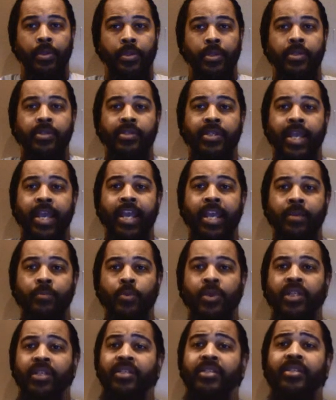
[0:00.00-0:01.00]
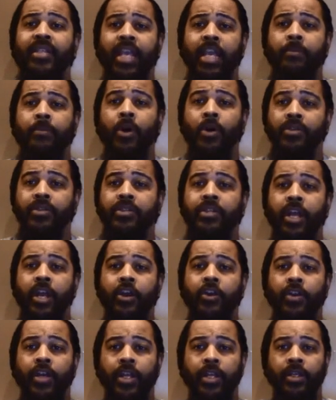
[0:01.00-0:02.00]
with the same
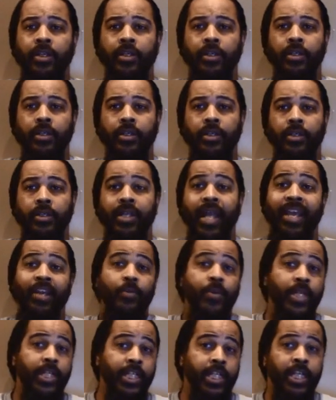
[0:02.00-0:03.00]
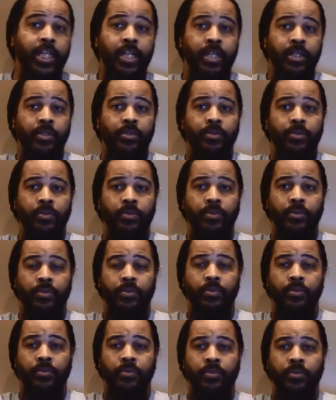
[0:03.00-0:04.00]
austerity like we did
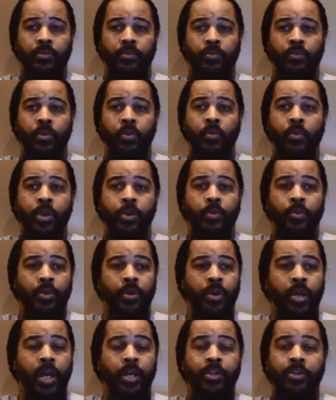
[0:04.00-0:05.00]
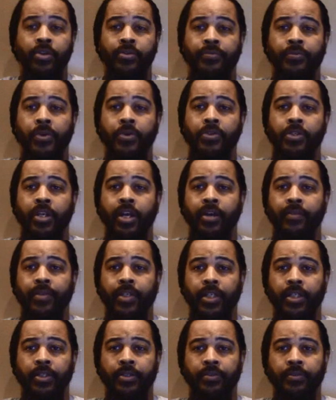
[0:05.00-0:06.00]
when we were under the first
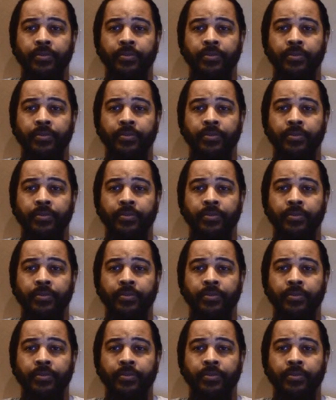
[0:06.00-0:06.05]
covenant.